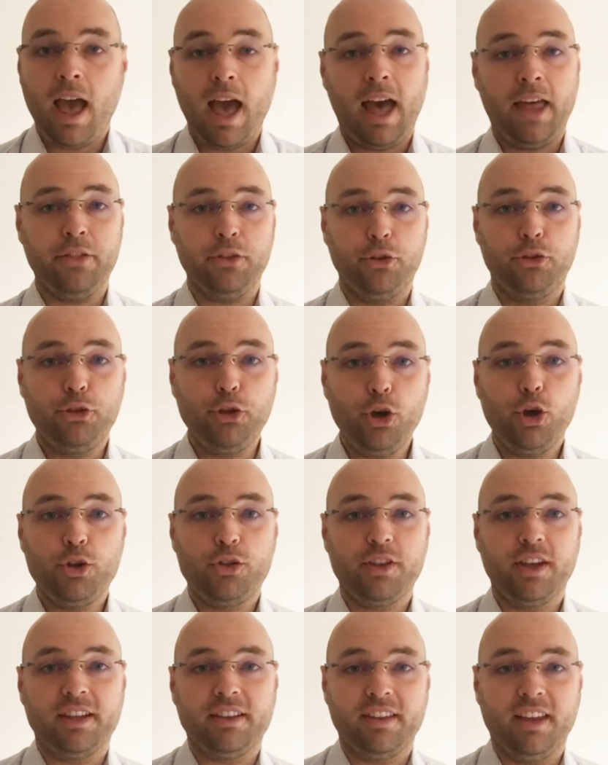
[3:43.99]
And the
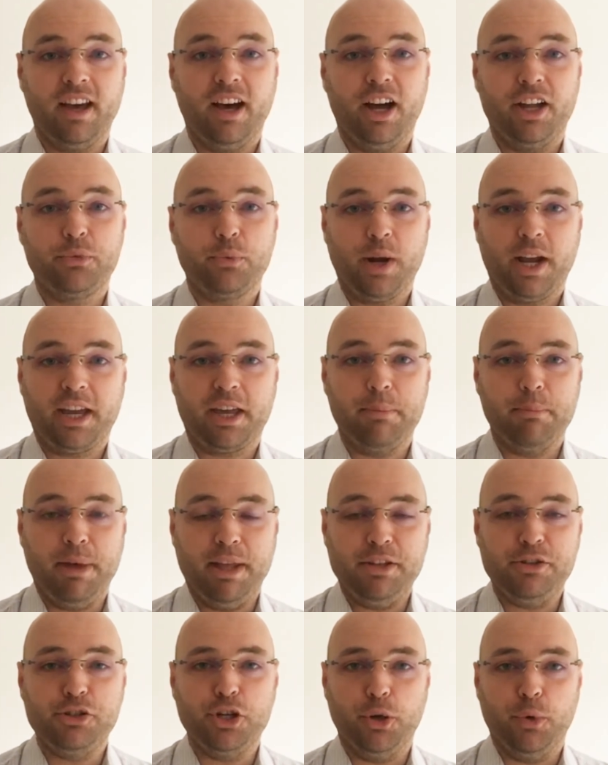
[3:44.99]
third thing that I'd
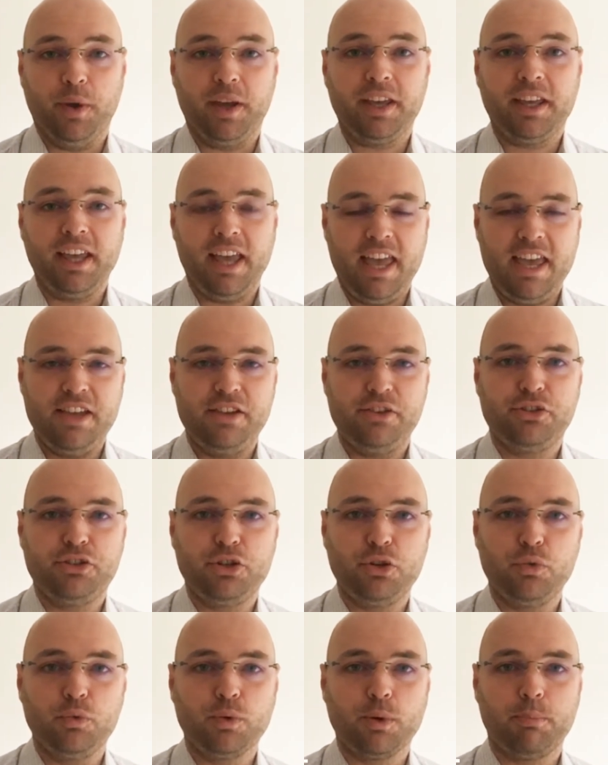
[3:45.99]
recommend doing is
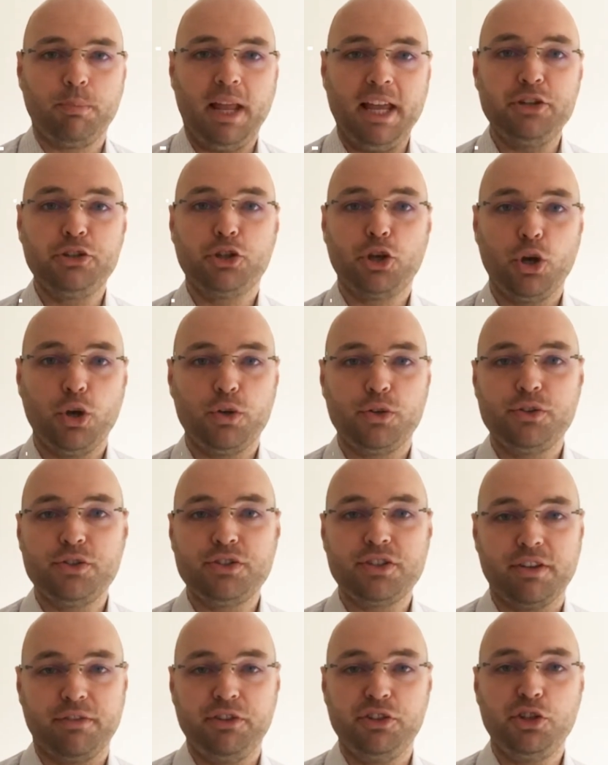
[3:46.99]
to replace
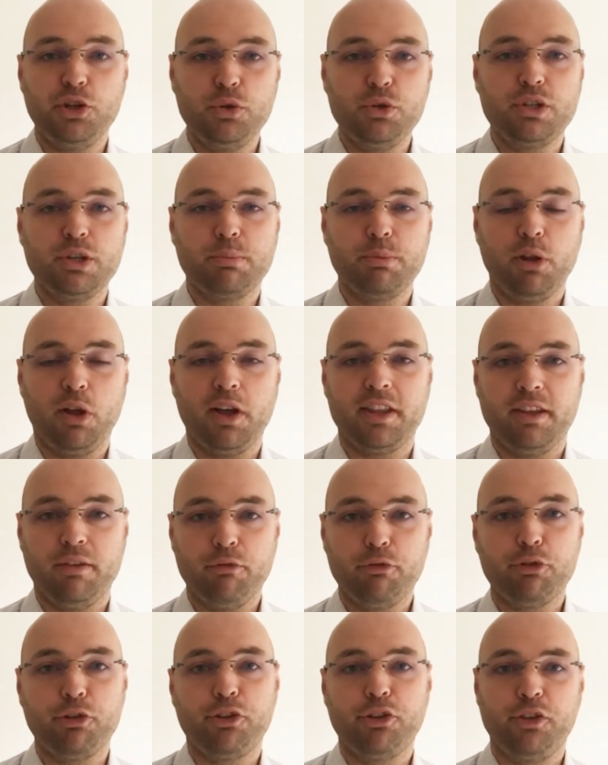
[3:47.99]
curtains if you do supply
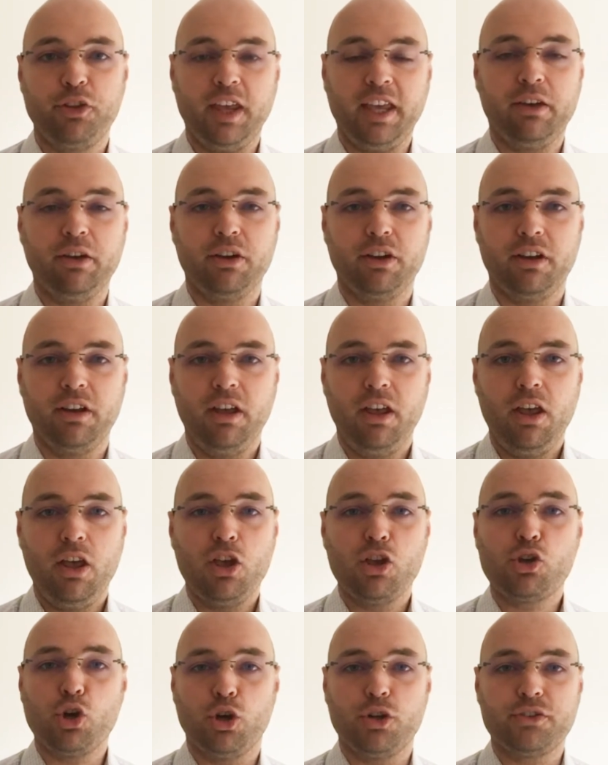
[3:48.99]
them for thicker
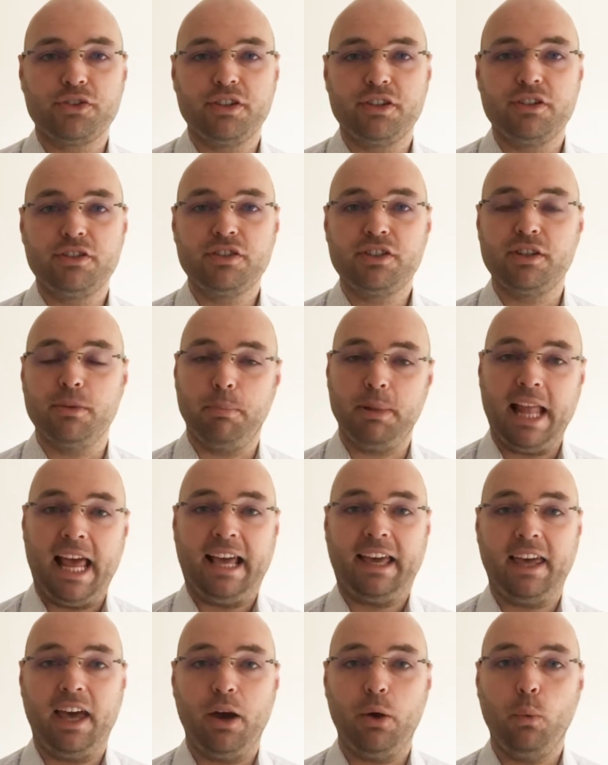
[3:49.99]
curtains. The
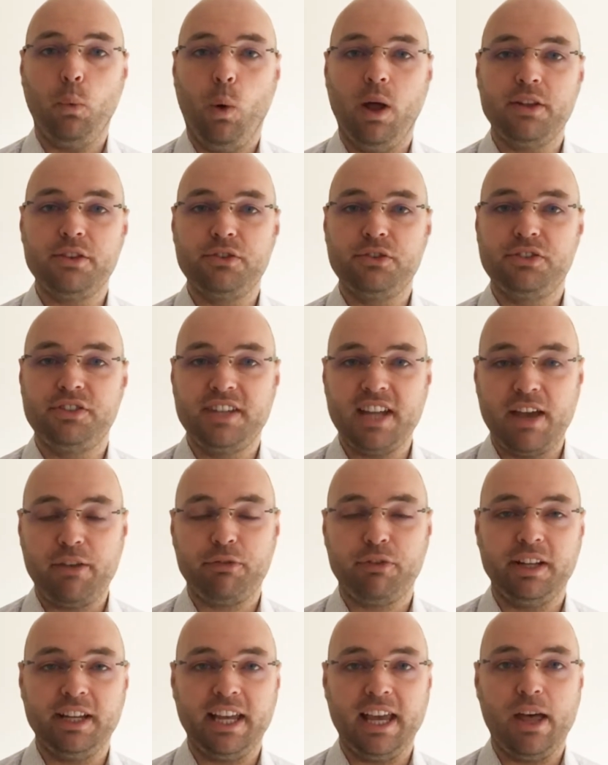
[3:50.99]
blackout ones
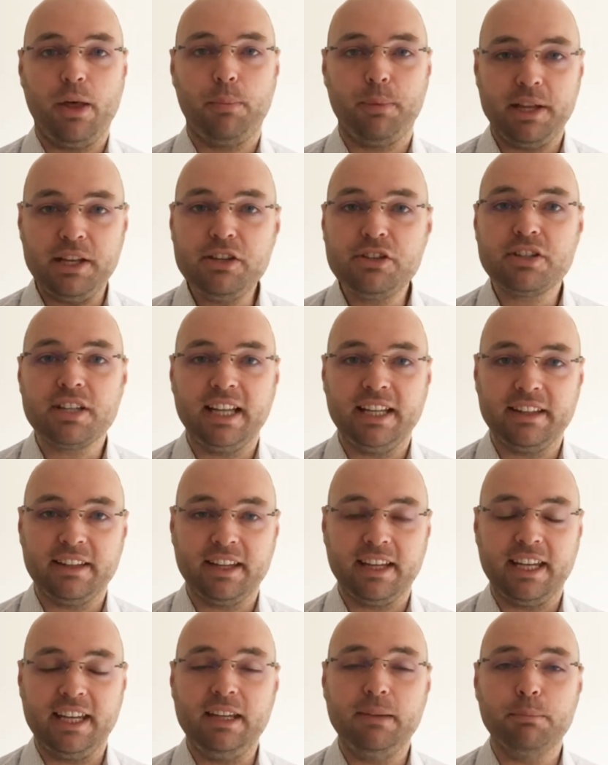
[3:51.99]
definitely help insulate
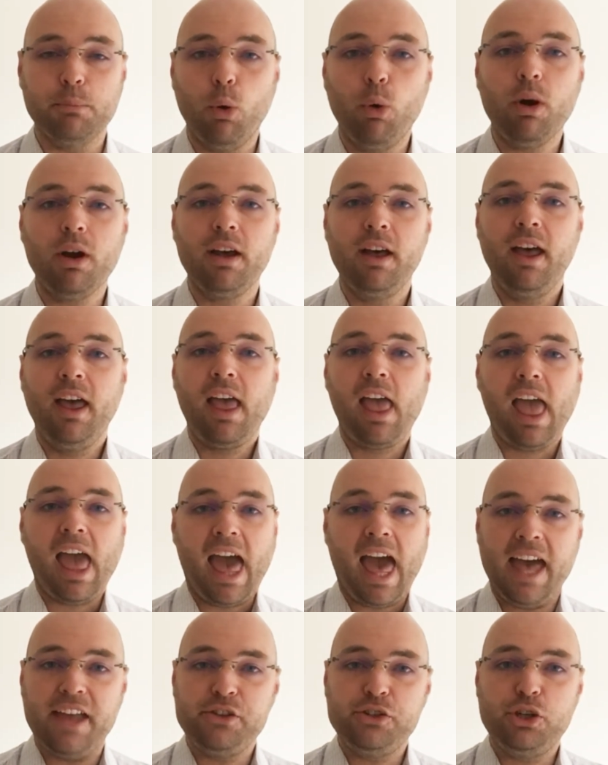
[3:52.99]
the heat more.
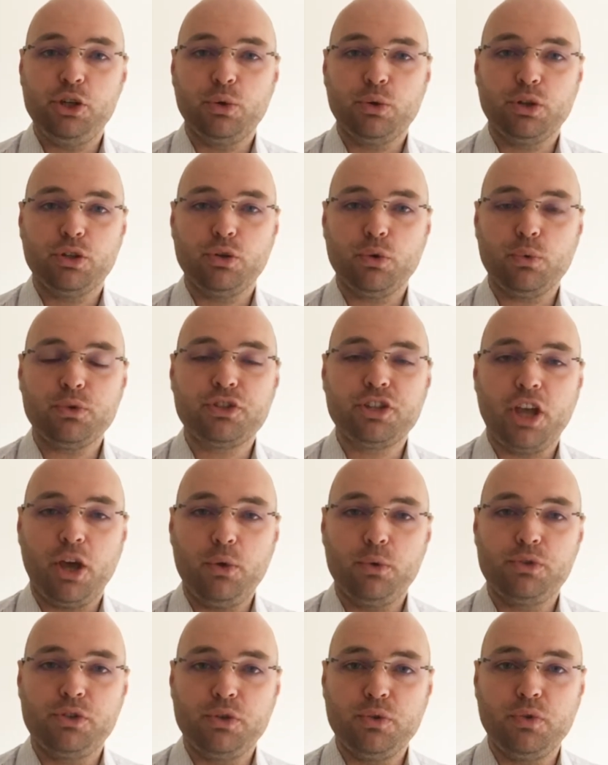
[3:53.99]
And you can
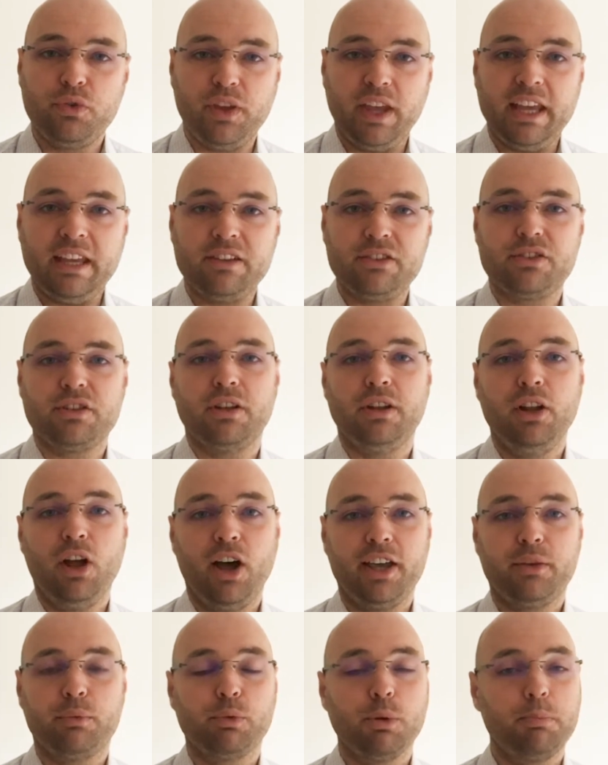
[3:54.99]
also do things
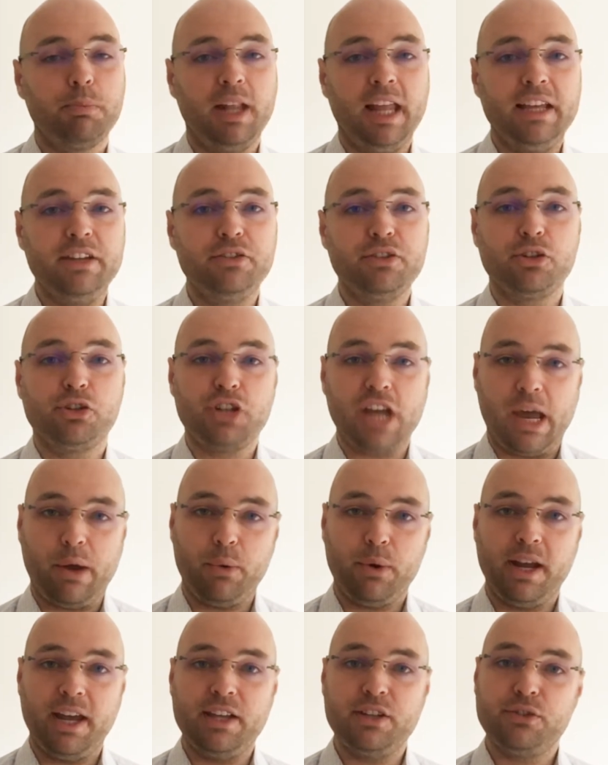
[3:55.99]
like replace the
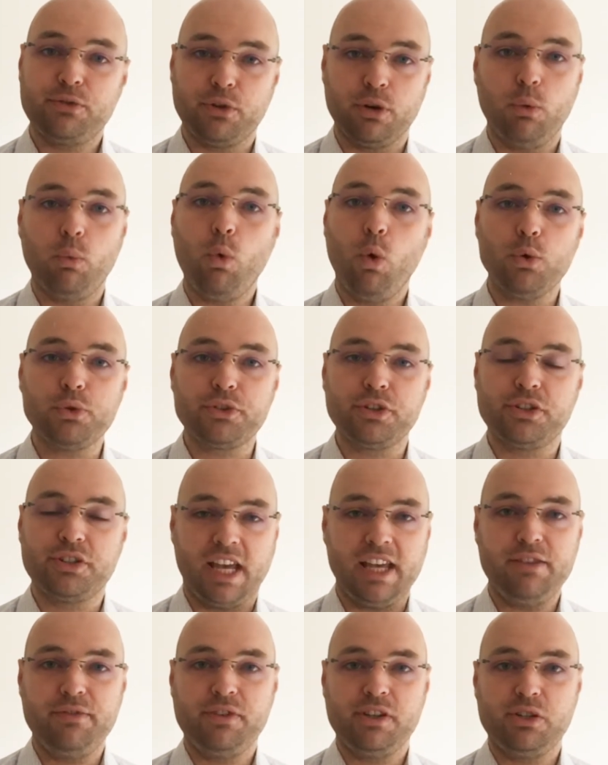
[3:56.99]
shower heads for a
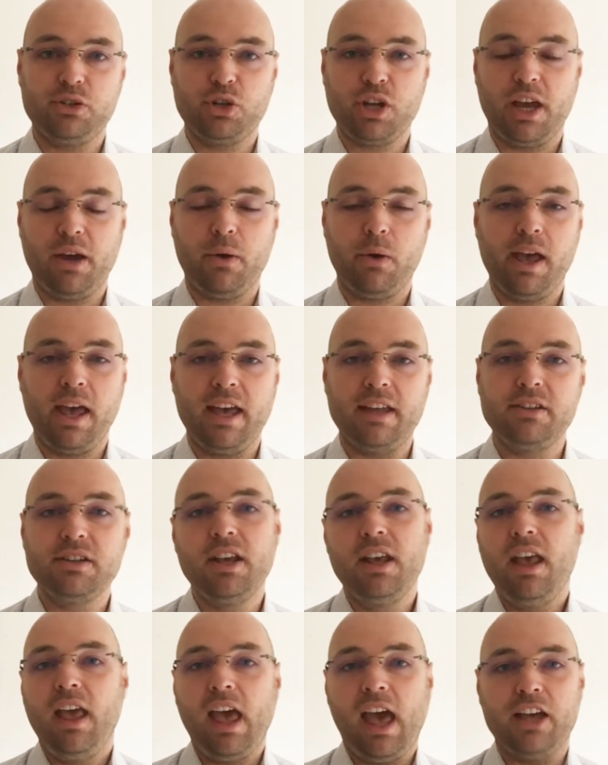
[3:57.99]
water-saving shower head,
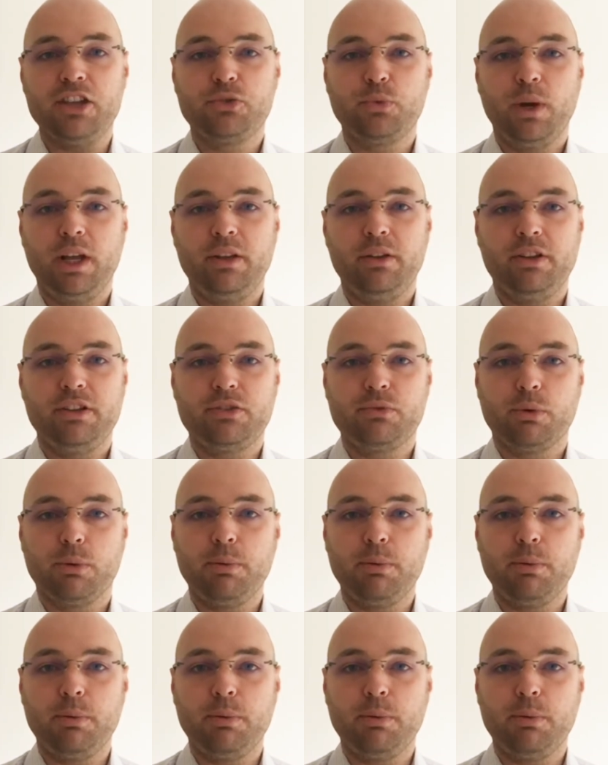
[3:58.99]
as well as